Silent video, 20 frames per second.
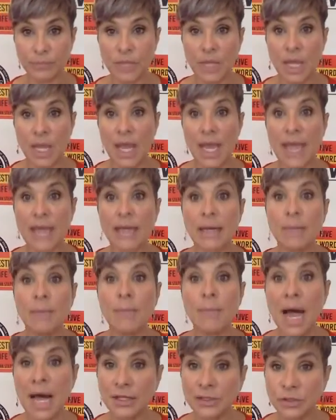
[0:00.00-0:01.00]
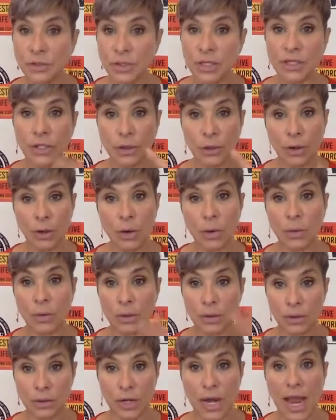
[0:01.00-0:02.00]
And a mantra, your
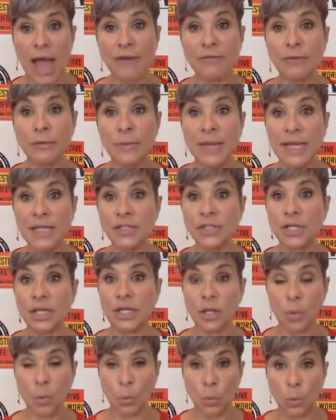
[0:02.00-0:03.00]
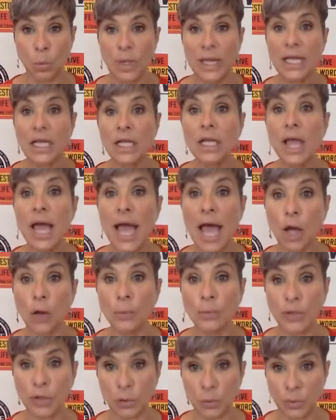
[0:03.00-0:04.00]
affirmation will
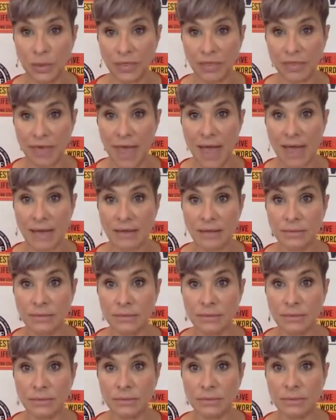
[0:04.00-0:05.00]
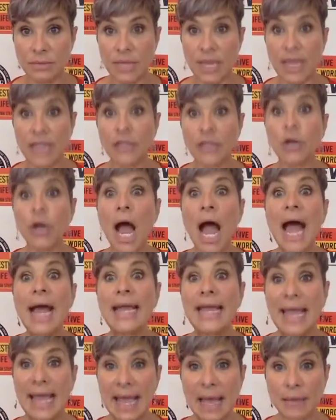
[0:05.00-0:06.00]
help you with that. Okay, your I
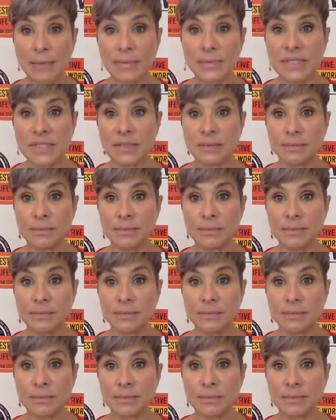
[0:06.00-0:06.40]
ams.